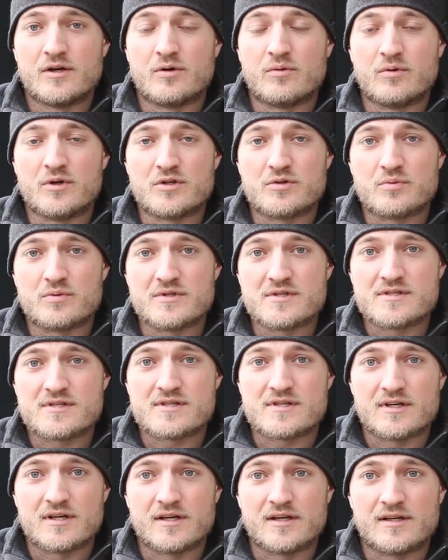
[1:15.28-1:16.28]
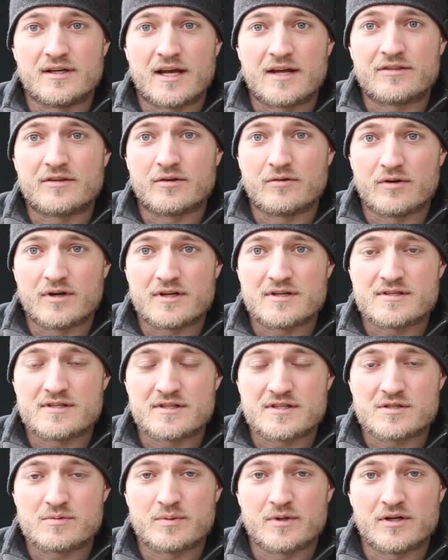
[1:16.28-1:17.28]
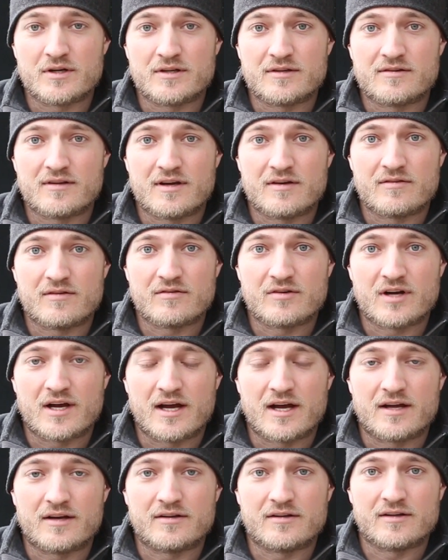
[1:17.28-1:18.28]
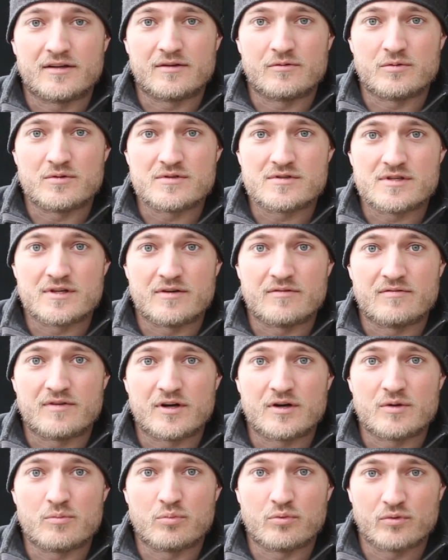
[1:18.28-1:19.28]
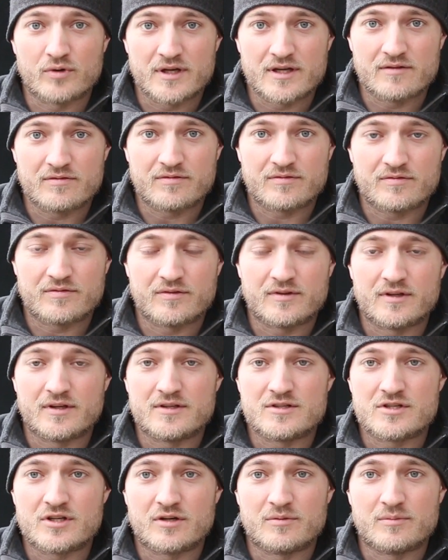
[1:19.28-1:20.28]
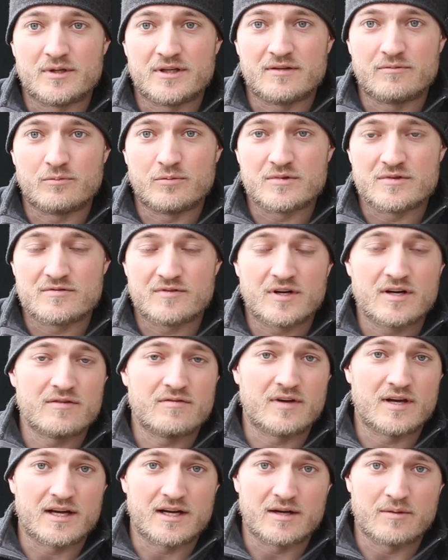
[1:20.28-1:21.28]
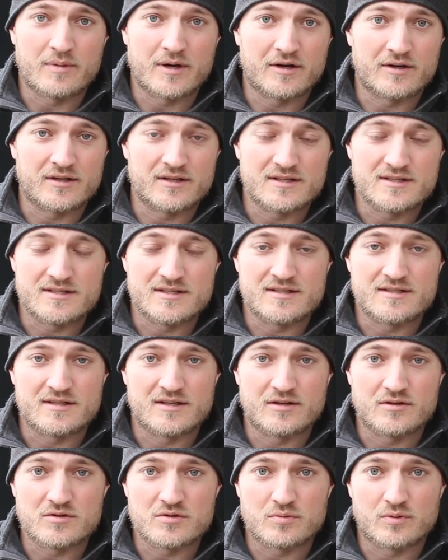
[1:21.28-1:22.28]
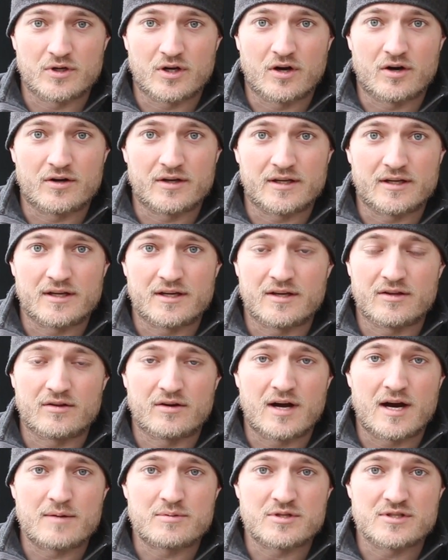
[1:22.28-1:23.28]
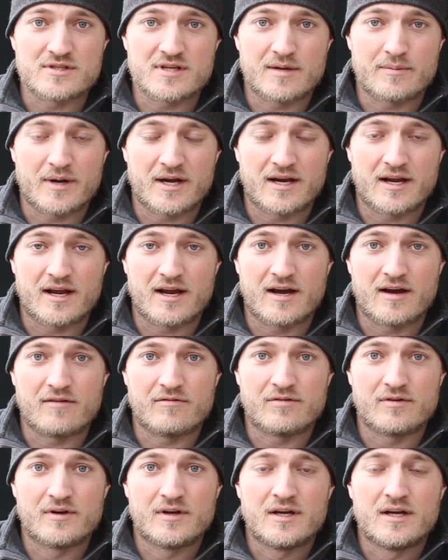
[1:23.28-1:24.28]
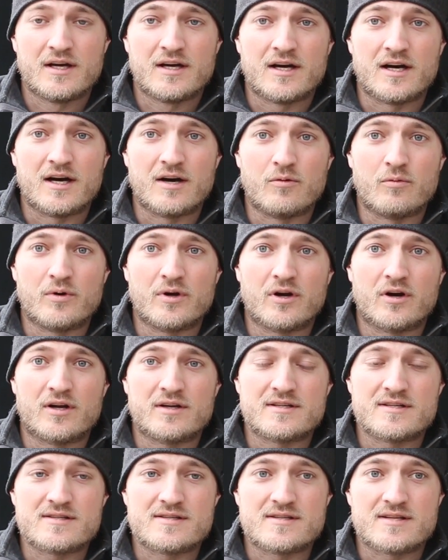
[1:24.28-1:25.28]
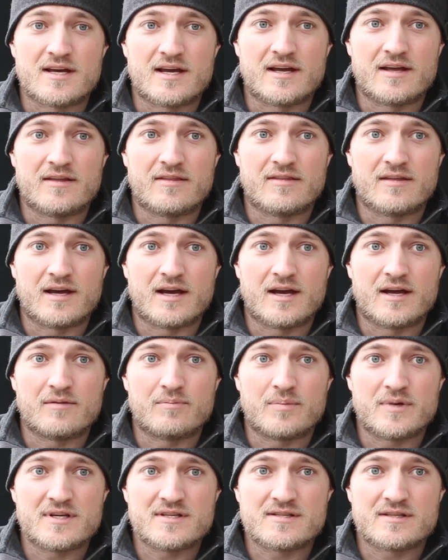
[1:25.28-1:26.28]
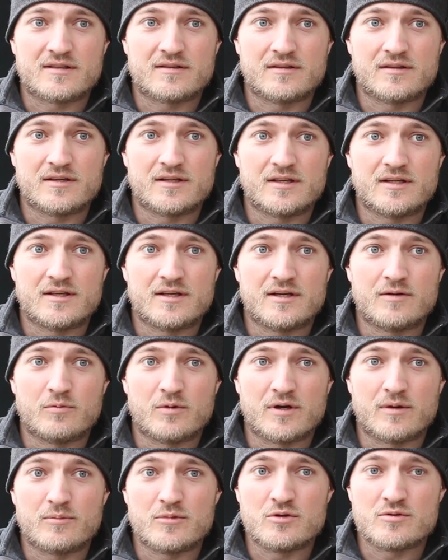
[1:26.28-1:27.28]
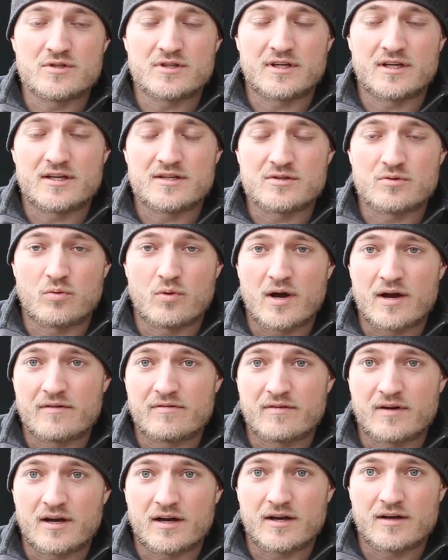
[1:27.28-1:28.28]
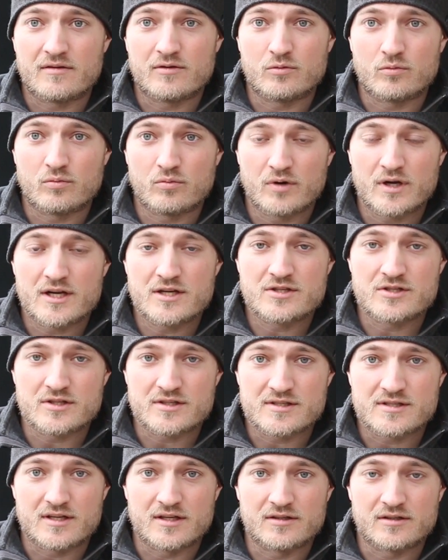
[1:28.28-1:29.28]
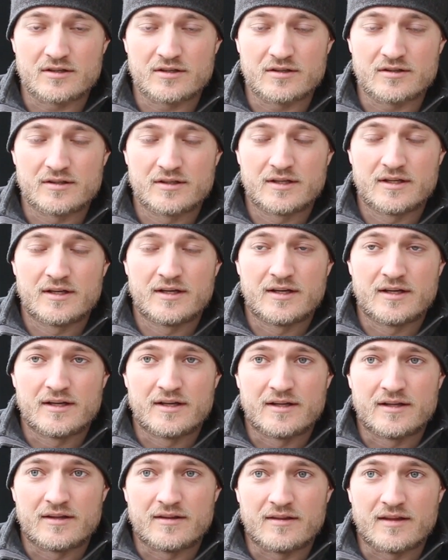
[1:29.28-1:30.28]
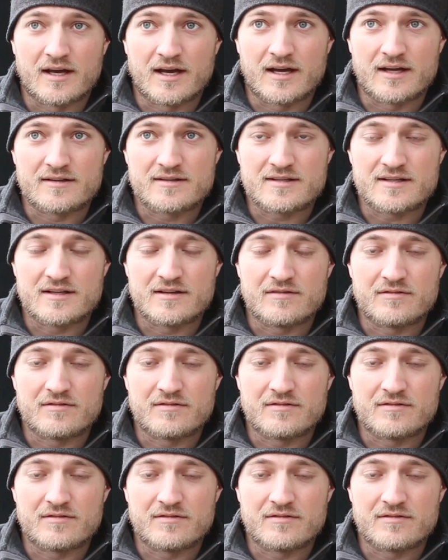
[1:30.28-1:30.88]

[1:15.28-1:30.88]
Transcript: which was not the greatest experience I've ever had. It was very brief. The gentleman was very vague about any details regarding any other options I might have. Went on to say that basically when I'm using it as a Wi-Fi range extender, that